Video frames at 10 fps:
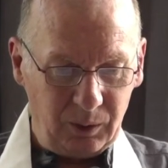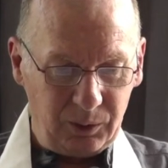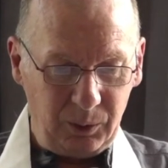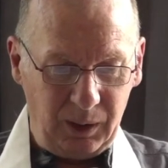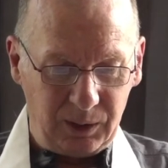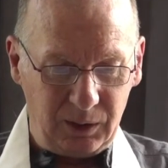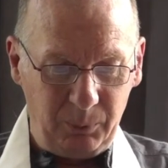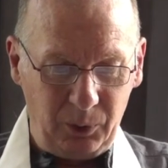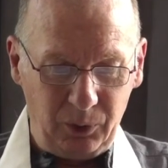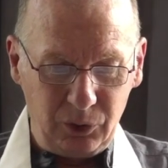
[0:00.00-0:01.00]
So yes, the
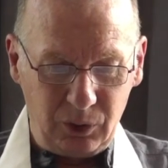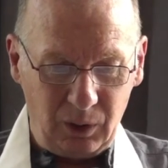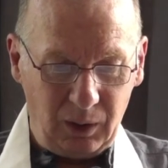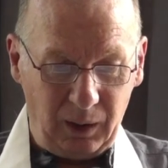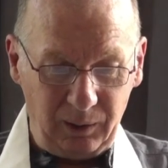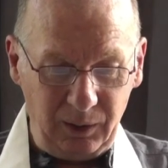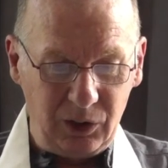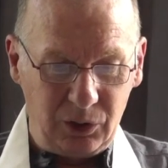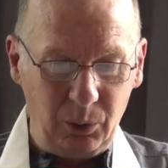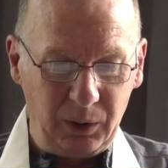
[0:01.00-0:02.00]
Buddha on at
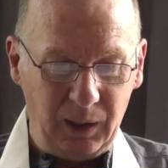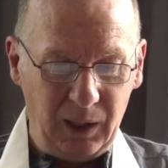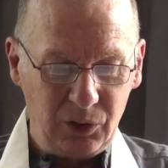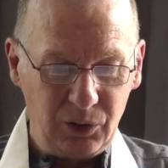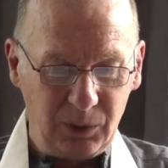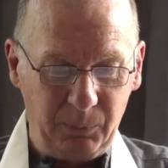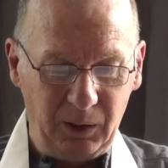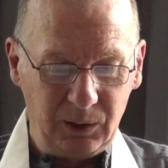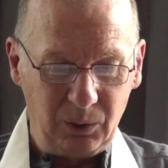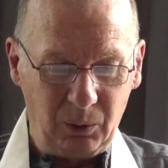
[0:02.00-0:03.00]
least two occasions
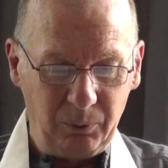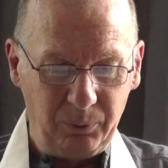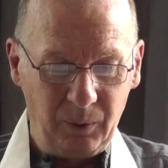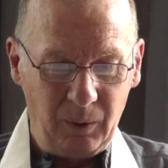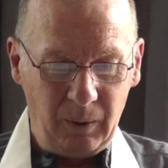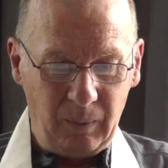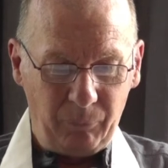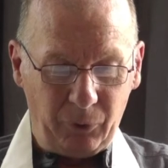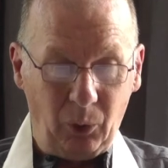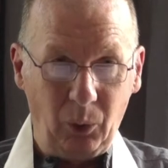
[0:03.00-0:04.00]
speaks of
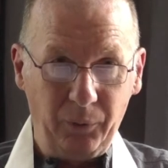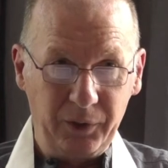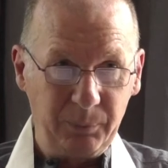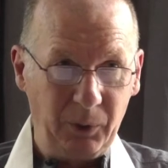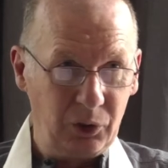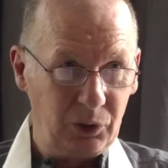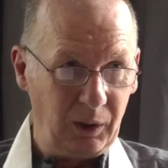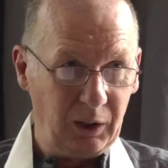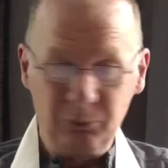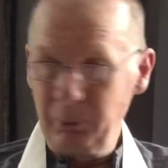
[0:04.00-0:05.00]
the whole of their
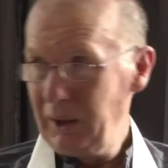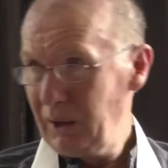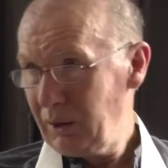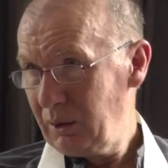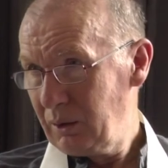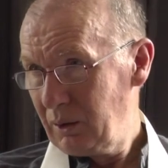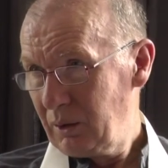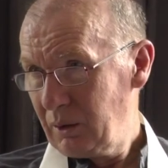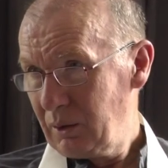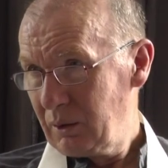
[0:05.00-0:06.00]
spiritual life being
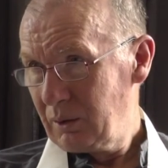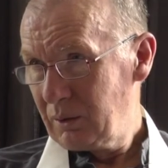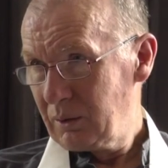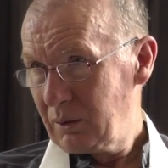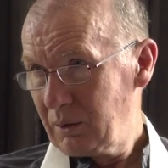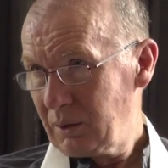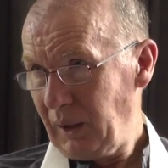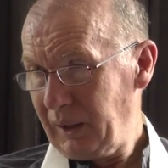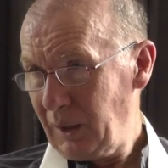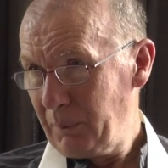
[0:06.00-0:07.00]

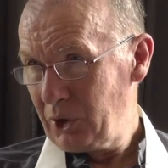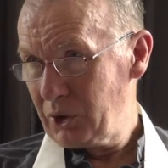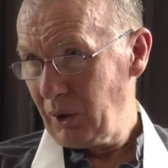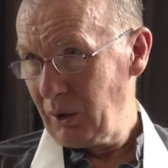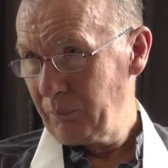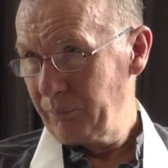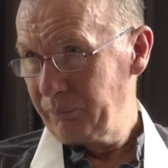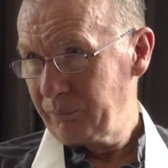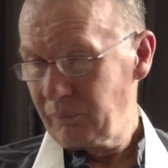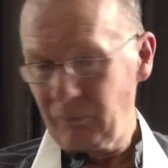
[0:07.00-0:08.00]
Kalyana mittata
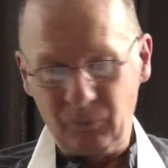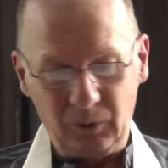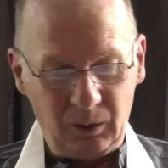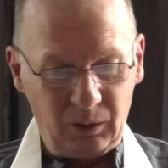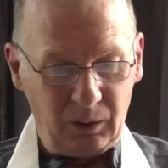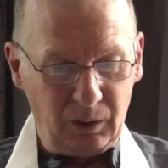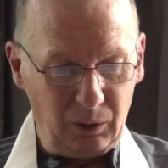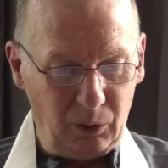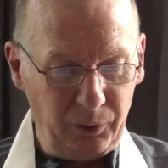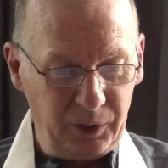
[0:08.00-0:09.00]

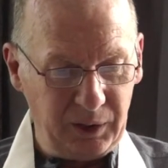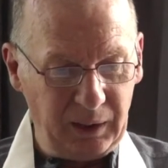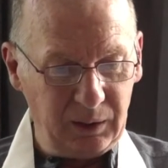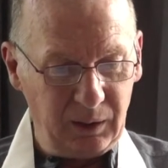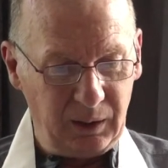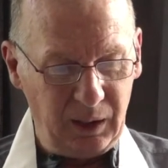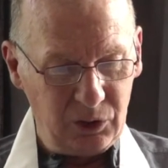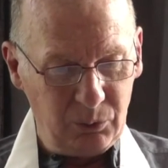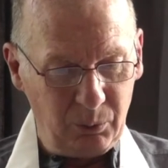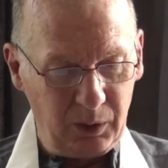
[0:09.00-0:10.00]
On the second
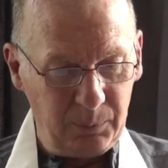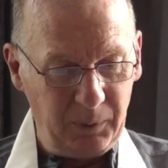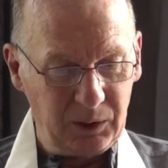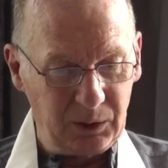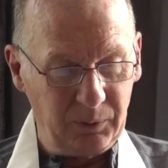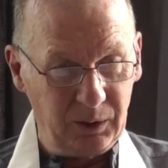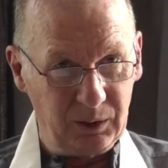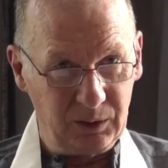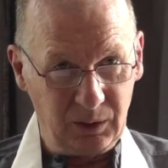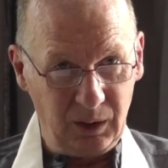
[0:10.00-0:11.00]
occasion, when he speaks of it,
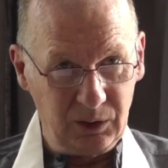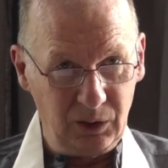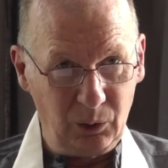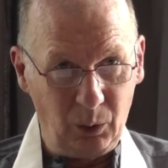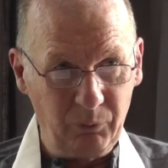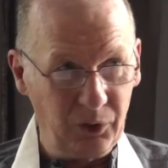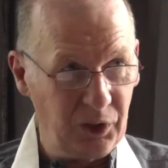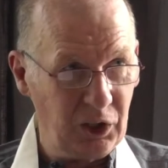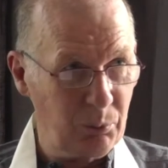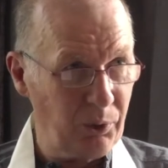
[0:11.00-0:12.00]
it's, it's in
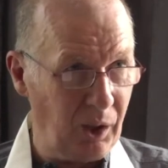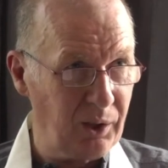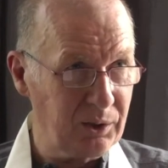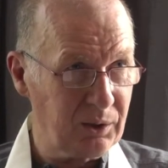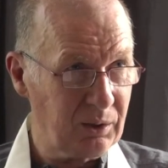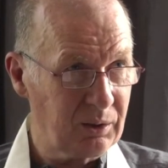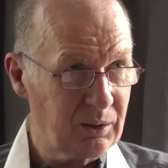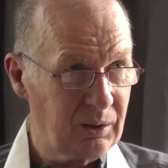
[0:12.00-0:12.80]
conversation with Ananda.